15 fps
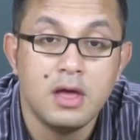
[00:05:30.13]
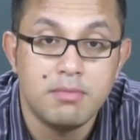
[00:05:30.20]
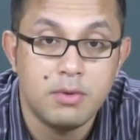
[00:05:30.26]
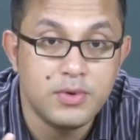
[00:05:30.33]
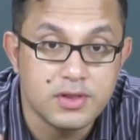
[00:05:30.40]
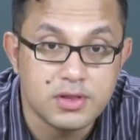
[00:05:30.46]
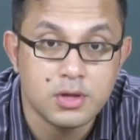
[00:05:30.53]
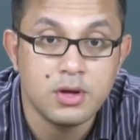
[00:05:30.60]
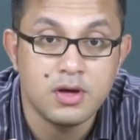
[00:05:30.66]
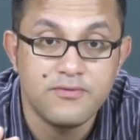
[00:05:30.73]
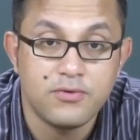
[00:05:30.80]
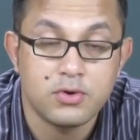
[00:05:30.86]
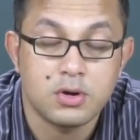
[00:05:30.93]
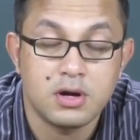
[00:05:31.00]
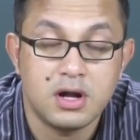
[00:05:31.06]
But we saw a
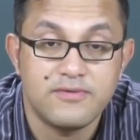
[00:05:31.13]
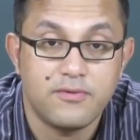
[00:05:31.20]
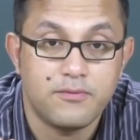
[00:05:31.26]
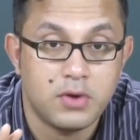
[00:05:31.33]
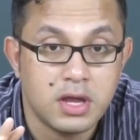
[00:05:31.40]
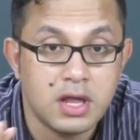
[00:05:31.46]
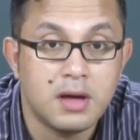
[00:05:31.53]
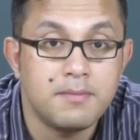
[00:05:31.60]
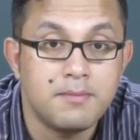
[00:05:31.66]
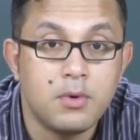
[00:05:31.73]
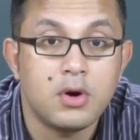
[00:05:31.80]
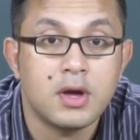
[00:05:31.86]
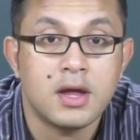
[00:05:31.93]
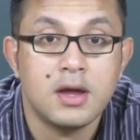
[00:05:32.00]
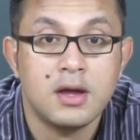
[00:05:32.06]
photograph of a young
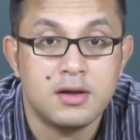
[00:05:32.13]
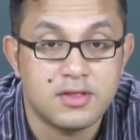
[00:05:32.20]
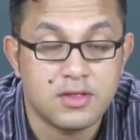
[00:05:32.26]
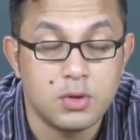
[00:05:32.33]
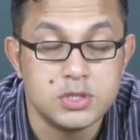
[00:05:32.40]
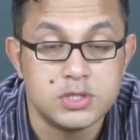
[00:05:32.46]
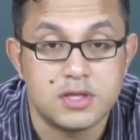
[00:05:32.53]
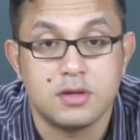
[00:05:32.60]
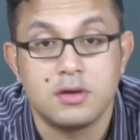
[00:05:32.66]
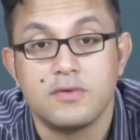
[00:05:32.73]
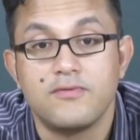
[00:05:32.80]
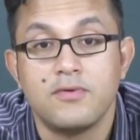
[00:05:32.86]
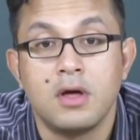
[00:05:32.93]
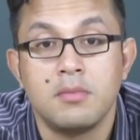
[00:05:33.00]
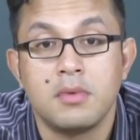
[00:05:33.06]
boy in a soldier's
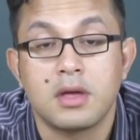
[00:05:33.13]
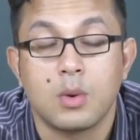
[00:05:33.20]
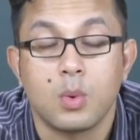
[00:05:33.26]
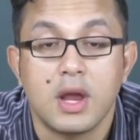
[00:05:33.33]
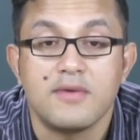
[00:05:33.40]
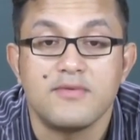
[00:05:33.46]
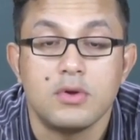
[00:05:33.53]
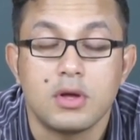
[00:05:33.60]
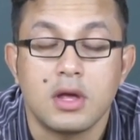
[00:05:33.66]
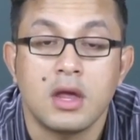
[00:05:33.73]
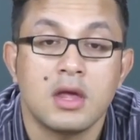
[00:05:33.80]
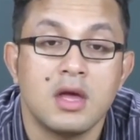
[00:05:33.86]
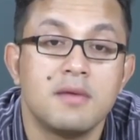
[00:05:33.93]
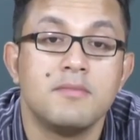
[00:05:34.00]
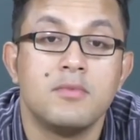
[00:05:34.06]
uniform, a
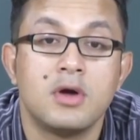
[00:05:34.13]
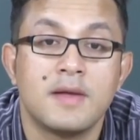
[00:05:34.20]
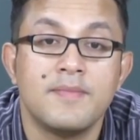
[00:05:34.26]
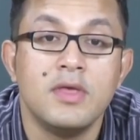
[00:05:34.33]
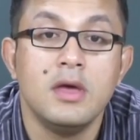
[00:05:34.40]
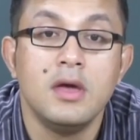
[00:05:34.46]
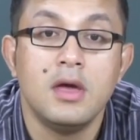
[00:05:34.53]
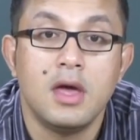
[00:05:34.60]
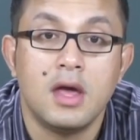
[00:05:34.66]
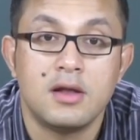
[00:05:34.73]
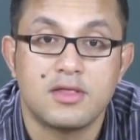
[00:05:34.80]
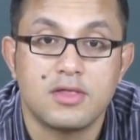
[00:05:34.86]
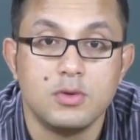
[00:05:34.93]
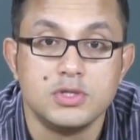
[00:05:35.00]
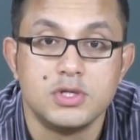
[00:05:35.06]
grave-looking young boy
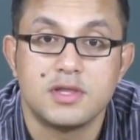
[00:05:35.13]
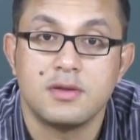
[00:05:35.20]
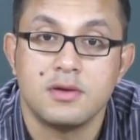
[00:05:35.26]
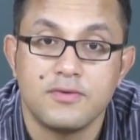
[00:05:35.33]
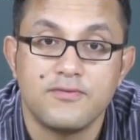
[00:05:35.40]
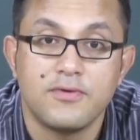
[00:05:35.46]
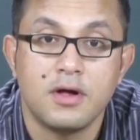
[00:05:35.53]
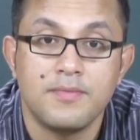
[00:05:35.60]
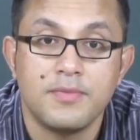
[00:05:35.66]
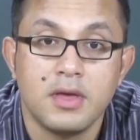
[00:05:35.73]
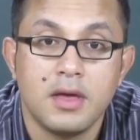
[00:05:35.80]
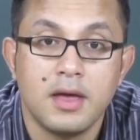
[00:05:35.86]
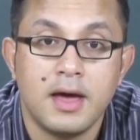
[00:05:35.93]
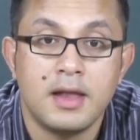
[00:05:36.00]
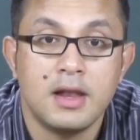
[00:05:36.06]
in a soldier's uniform.
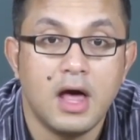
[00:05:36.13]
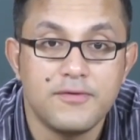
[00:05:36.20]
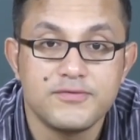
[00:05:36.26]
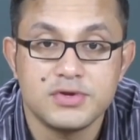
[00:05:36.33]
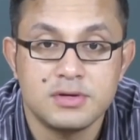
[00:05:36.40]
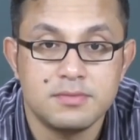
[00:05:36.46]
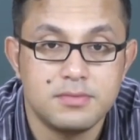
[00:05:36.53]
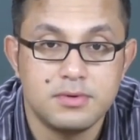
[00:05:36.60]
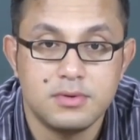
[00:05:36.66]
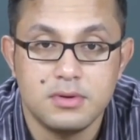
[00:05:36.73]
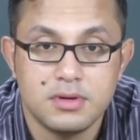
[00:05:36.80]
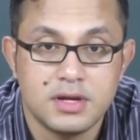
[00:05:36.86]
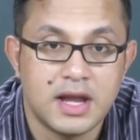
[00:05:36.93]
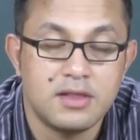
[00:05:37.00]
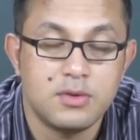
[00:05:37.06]
And after
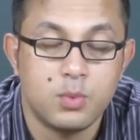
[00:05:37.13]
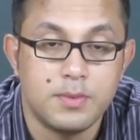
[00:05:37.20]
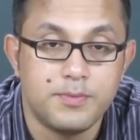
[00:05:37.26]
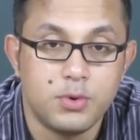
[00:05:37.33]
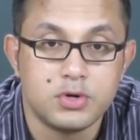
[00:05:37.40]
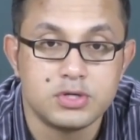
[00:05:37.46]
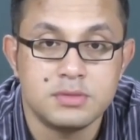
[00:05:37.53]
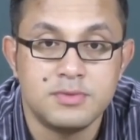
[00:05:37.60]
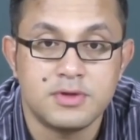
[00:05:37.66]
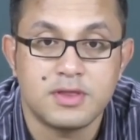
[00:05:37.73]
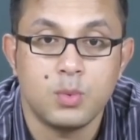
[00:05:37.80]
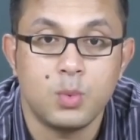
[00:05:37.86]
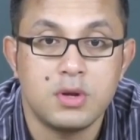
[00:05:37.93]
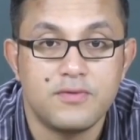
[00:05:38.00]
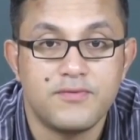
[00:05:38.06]
getting a report of
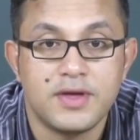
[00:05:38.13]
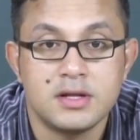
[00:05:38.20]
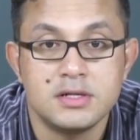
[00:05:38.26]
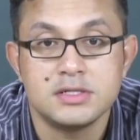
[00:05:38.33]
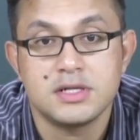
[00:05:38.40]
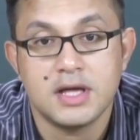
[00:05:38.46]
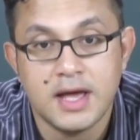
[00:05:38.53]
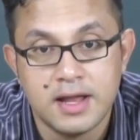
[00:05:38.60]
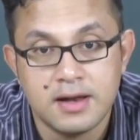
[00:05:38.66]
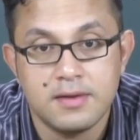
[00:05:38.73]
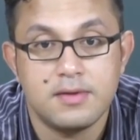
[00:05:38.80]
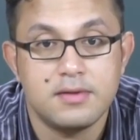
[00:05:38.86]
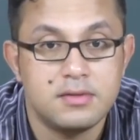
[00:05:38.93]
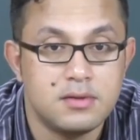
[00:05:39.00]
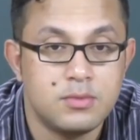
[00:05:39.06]
Mr. Woodfield
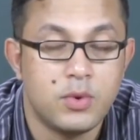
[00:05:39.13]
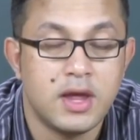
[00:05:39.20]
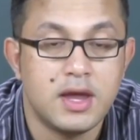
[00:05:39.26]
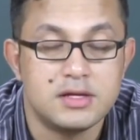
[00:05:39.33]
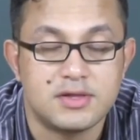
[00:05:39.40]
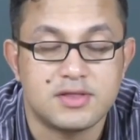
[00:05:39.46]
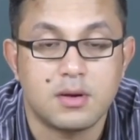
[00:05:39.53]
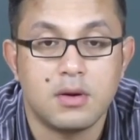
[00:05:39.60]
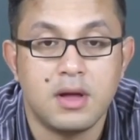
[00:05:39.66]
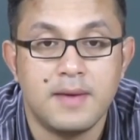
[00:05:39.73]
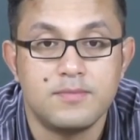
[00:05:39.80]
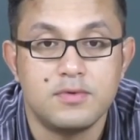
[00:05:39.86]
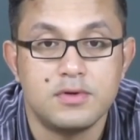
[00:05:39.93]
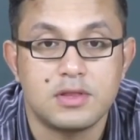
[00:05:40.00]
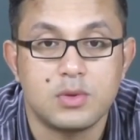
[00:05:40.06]
and the way he
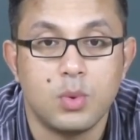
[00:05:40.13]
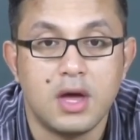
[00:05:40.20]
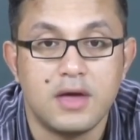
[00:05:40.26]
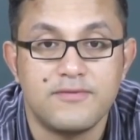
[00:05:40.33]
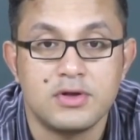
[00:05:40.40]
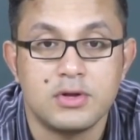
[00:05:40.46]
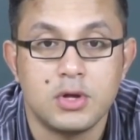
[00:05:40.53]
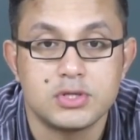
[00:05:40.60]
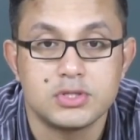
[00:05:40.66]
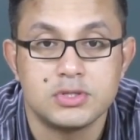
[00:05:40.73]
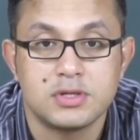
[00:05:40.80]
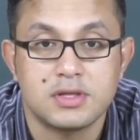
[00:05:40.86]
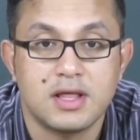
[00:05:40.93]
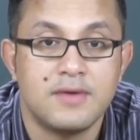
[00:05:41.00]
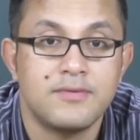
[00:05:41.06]
described his wife and
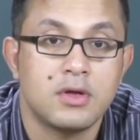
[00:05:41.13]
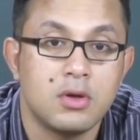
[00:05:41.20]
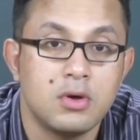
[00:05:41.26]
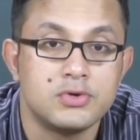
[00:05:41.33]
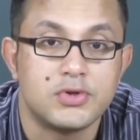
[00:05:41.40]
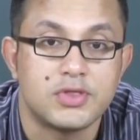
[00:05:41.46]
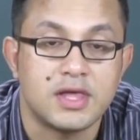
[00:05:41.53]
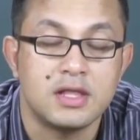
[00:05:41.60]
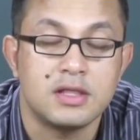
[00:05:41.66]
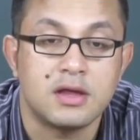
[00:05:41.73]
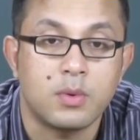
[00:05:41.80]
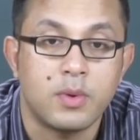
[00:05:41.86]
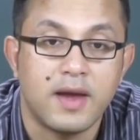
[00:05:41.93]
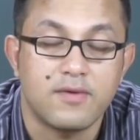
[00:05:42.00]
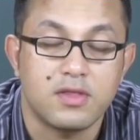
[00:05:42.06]
daughters having gone to see the
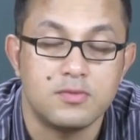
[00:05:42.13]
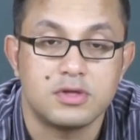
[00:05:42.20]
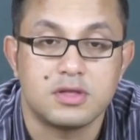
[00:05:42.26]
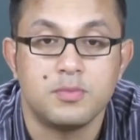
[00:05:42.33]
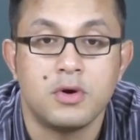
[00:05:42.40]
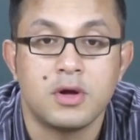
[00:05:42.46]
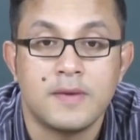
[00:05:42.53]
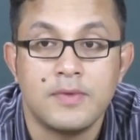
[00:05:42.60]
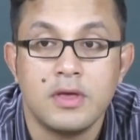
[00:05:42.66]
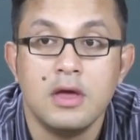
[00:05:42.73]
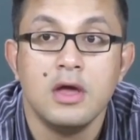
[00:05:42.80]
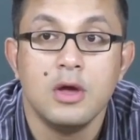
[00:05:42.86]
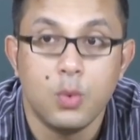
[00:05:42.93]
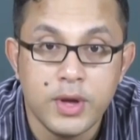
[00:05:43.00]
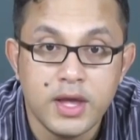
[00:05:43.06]
graves of his boy,
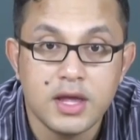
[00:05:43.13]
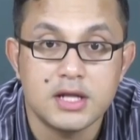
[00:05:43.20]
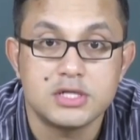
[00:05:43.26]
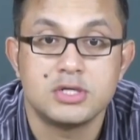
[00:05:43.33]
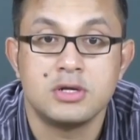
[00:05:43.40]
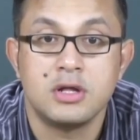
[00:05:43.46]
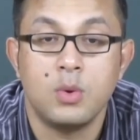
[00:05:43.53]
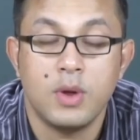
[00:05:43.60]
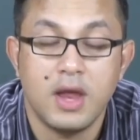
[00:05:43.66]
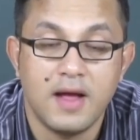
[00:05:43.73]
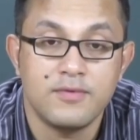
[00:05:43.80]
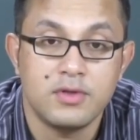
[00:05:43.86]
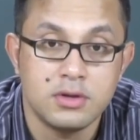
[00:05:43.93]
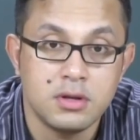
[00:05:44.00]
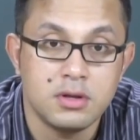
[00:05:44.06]
we get to know, we
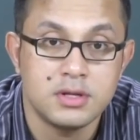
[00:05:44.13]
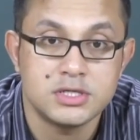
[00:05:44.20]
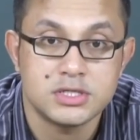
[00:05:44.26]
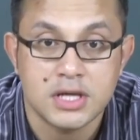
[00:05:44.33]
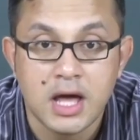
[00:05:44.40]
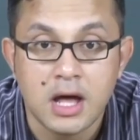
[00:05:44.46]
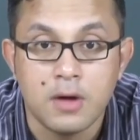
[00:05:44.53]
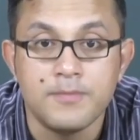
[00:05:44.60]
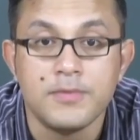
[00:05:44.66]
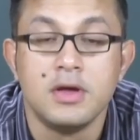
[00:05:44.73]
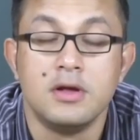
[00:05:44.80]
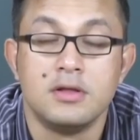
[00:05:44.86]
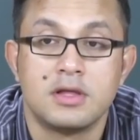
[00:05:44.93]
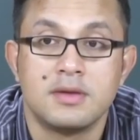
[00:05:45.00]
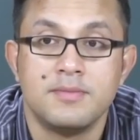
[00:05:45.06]
have the knowledge now
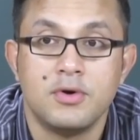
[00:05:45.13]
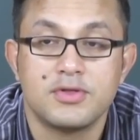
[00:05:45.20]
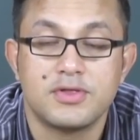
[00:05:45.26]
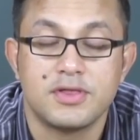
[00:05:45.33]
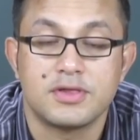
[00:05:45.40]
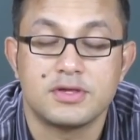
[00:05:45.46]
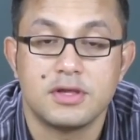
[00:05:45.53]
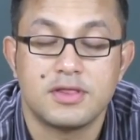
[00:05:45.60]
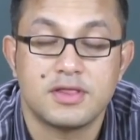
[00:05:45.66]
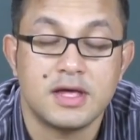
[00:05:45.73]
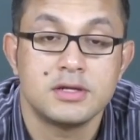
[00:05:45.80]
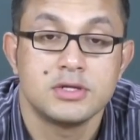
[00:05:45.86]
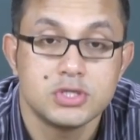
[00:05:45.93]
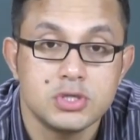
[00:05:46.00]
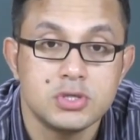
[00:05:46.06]
that the boss's
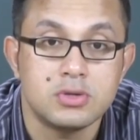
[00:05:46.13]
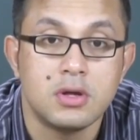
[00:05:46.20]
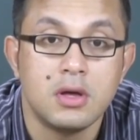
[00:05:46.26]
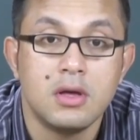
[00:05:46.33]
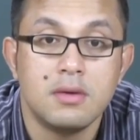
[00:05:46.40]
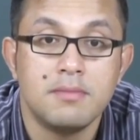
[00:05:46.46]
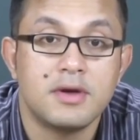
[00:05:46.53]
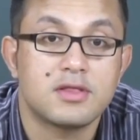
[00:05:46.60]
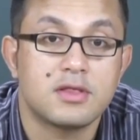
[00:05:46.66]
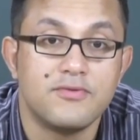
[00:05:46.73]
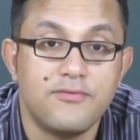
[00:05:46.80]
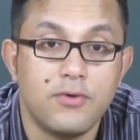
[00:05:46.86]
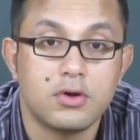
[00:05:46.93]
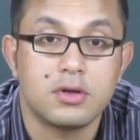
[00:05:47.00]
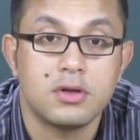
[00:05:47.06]
son too must
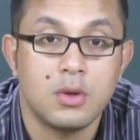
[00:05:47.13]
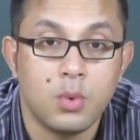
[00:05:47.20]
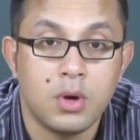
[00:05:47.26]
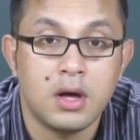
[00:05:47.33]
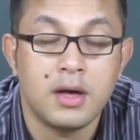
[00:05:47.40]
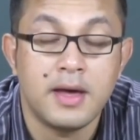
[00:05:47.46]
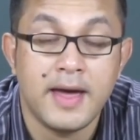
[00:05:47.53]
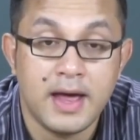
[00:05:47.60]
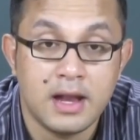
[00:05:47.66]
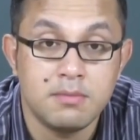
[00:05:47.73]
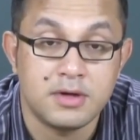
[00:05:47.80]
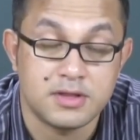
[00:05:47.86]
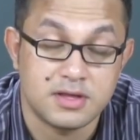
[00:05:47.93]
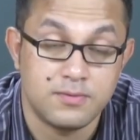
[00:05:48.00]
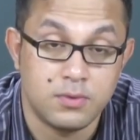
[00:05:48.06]
have fought in the war and
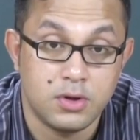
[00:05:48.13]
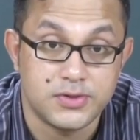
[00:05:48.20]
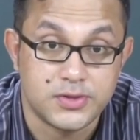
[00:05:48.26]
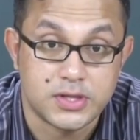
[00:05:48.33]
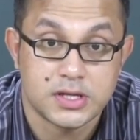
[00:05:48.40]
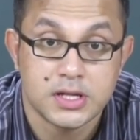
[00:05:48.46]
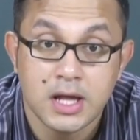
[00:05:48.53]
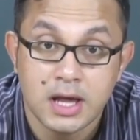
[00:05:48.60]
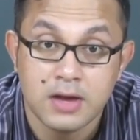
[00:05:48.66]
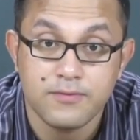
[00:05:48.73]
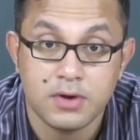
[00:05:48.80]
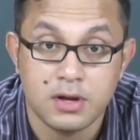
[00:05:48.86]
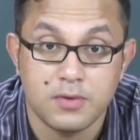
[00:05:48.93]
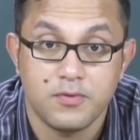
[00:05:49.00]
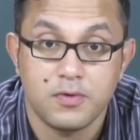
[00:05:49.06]
must have lost his life
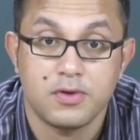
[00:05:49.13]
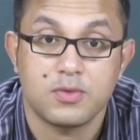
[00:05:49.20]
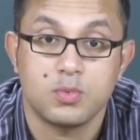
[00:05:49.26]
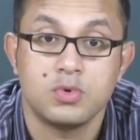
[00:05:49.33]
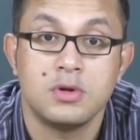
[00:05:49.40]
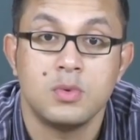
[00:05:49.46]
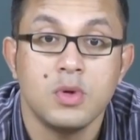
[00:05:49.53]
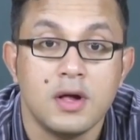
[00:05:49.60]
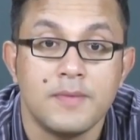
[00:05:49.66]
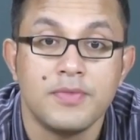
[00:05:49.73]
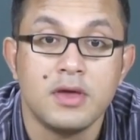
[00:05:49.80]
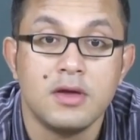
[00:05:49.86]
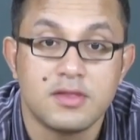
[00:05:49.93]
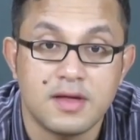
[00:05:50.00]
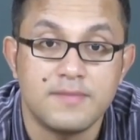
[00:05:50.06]
in the First World War,
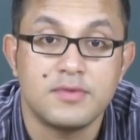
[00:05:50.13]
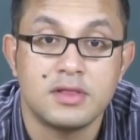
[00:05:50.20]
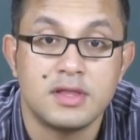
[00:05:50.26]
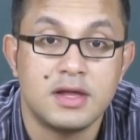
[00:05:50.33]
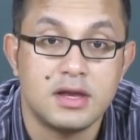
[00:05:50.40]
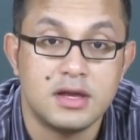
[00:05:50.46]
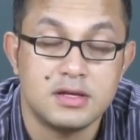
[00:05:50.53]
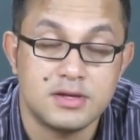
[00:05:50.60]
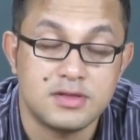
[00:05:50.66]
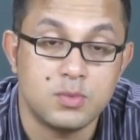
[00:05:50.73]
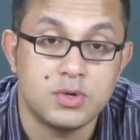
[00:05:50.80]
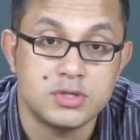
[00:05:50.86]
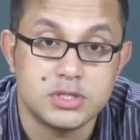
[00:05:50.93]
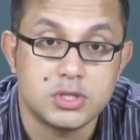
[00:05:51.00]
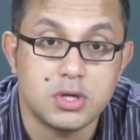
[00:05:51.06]
something that he
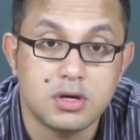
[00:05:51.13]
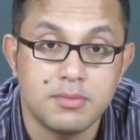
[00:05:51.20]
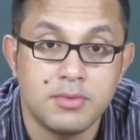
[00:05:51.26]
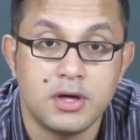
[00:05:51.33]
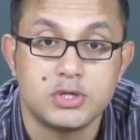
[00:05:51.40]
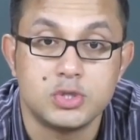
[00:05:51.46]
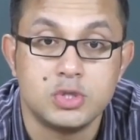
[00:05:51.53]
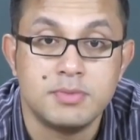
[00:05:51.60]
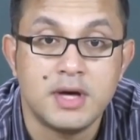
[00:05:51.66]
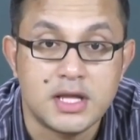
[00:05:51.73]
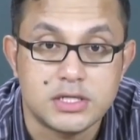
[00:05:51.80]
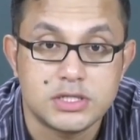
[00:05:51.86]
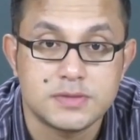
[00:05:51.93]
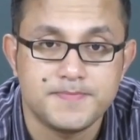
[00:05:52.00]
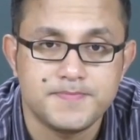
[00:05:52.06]
doesn't want to talk about too
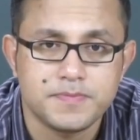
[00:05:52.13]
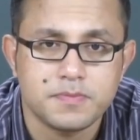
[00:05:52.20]
much.